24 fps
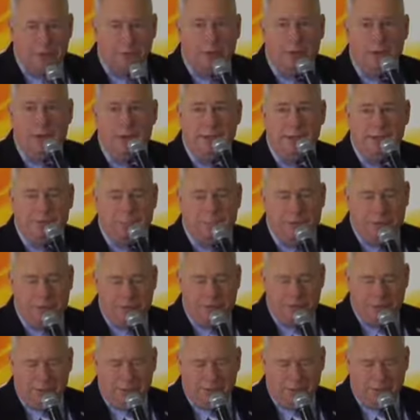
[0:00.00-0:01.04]
So our next
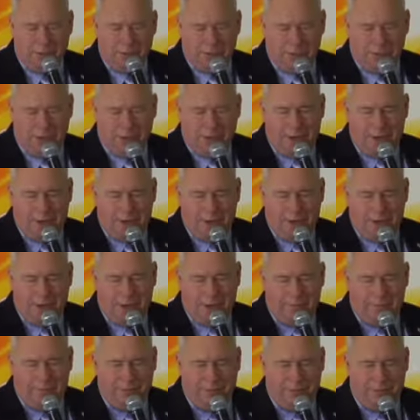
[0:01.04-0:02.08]
speaker is Dr.
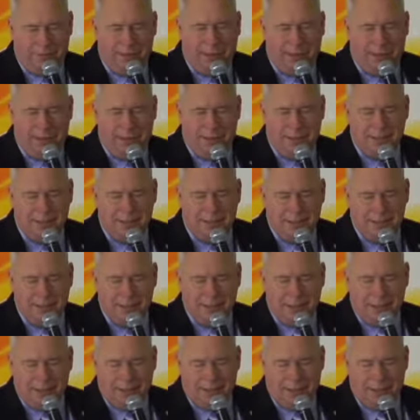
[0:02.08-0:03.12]
Kevin Mackey,
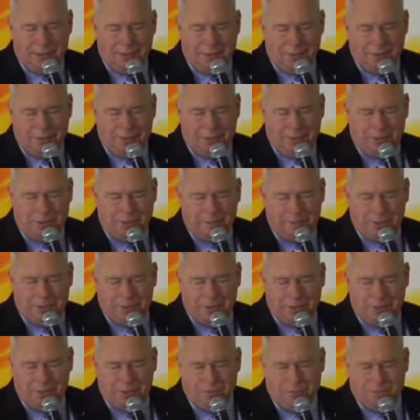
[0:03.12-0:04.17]
and he's going to give us
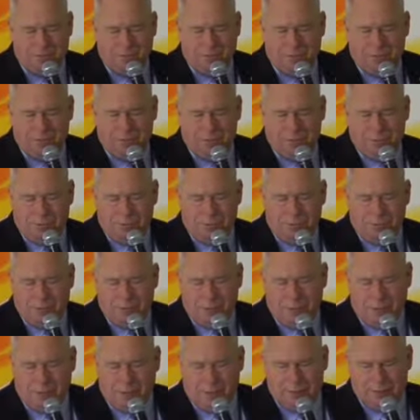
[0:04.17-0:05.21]
an overview
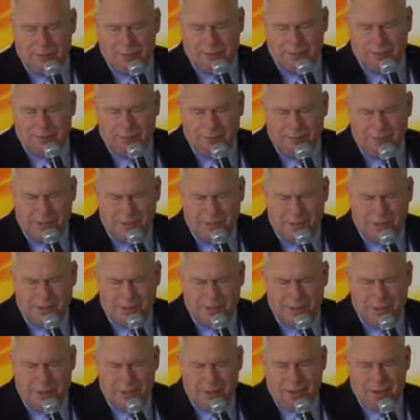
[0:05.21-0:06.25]
of
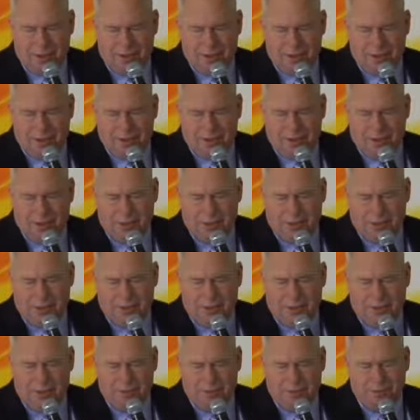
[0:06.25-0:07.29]
the
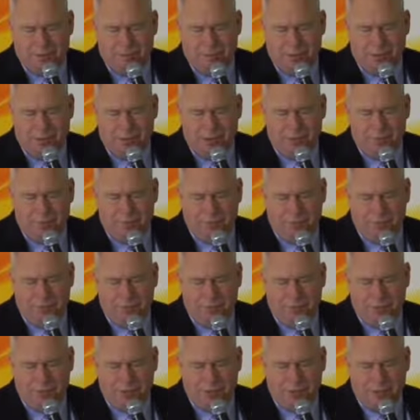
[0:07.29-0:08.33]
alternate behavior
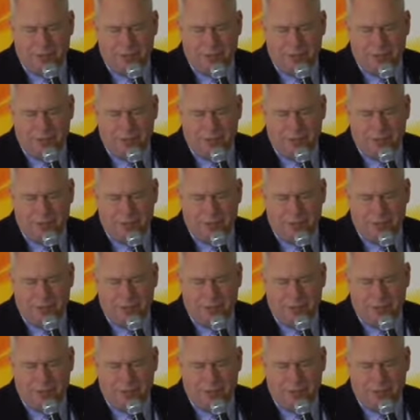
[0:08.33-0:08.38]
